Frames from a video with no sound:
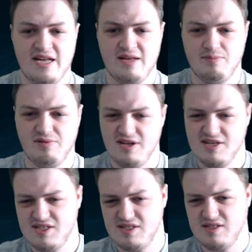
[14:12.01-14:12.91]
And
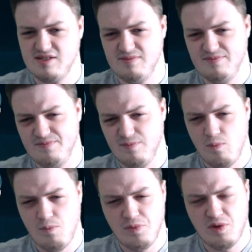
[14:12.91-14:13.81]
plus,
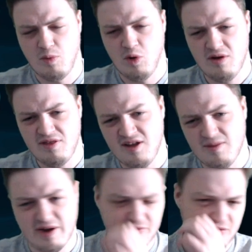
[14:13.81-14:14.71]
the more I think
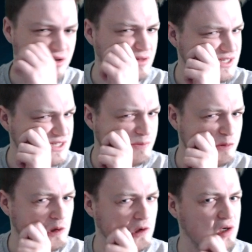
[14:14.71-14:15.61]
about Fearless, the
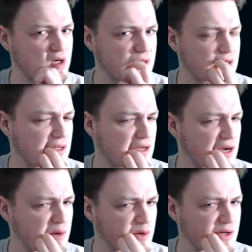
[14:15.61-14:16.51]
more
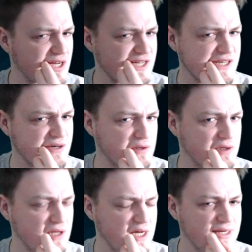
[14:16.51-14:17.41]
I realize how
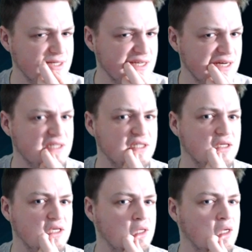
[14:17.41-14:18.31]
good that is
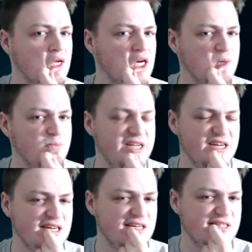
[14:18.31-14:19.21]
actually,
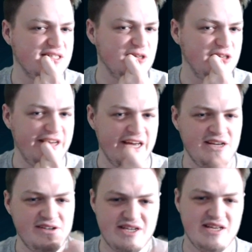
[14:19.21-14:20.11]
because you
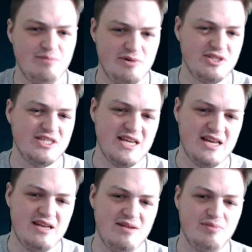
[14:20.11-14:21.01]
gain
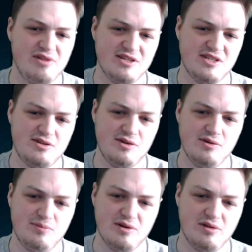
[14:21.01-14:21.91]
10% plus
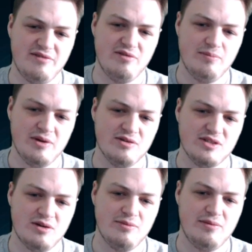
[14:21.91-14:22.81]
2 per level
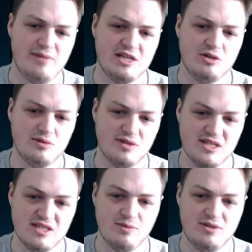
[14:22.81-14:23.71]
bonus armor and magic
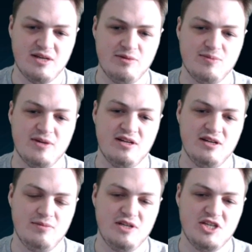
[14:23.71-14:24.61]
resist when damaged by an
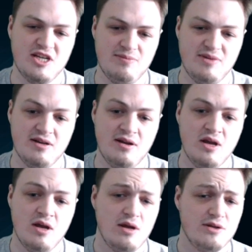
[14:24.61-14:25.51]
enemy champion.
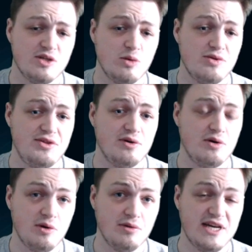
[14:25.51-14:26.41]
So with
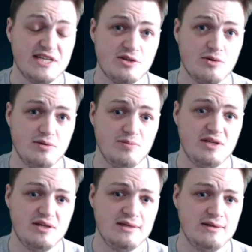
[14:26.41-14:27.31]
your ult, that's going to
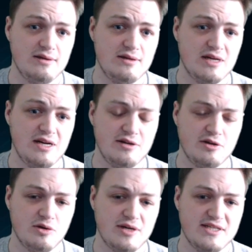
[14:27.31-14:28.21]
be kind
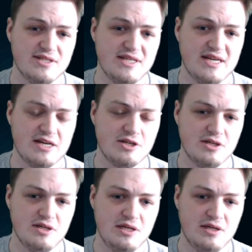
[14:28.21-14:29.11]
of crazy
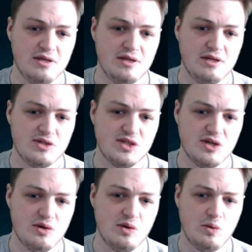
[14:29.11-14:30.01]
actually.
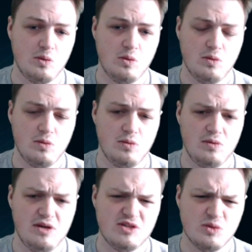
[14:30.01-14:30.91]
So
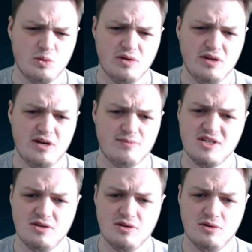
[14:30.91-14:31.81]
it's really up
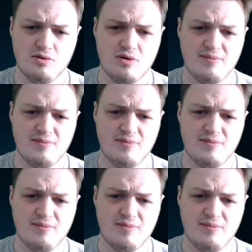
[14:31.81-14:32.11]
to you.